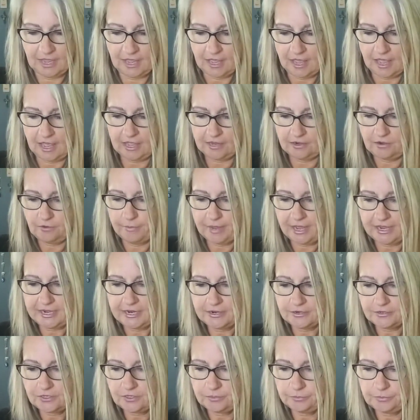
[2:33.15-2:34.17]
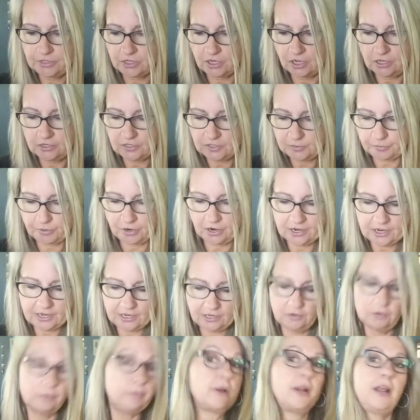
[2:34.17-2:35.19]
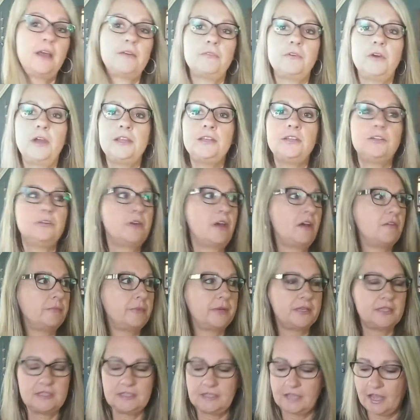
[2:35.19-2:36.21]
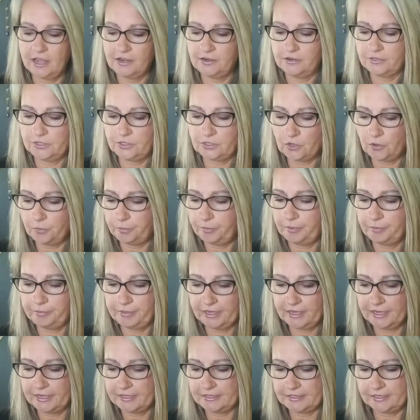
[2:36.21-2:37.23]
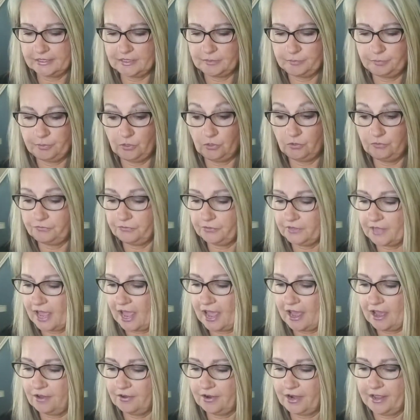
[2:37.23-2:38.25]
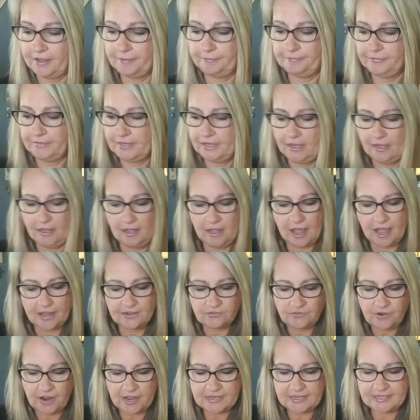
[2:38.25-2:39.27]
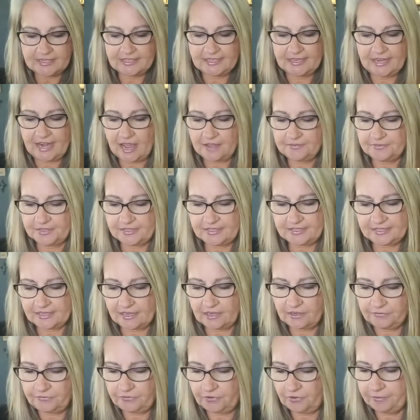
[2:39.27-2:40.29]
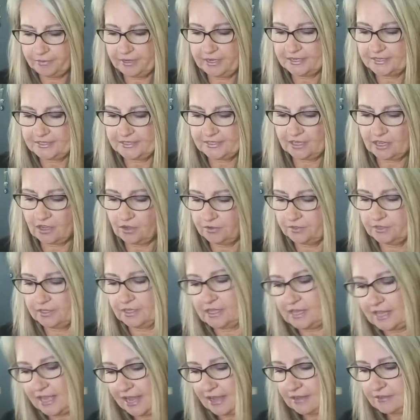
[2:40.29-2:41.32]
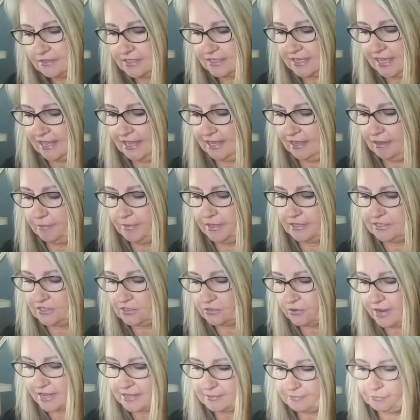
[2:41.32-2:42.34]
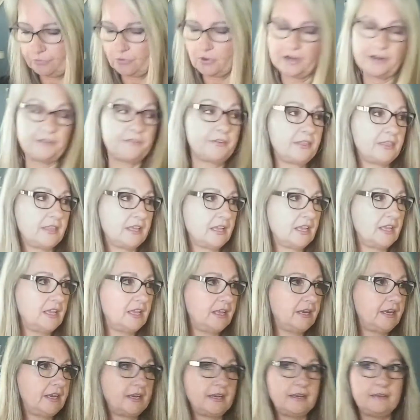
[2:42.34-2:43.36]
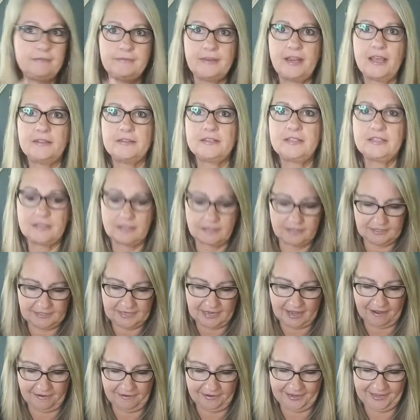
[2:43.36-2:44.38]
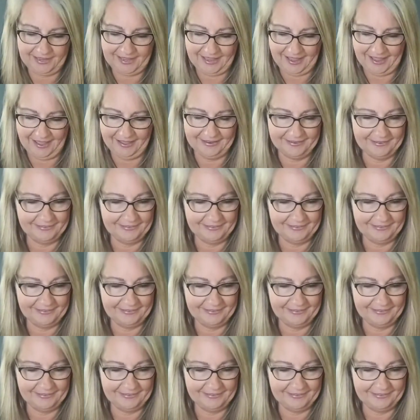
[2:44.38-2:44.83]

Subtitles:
And you might hear some dogs barking or whatever. I do have my sliders open because it's beautiful out. I tried to sit out in the sun a few minutes ago and the clouds came, and so I brought everything in, and now the sun's out again.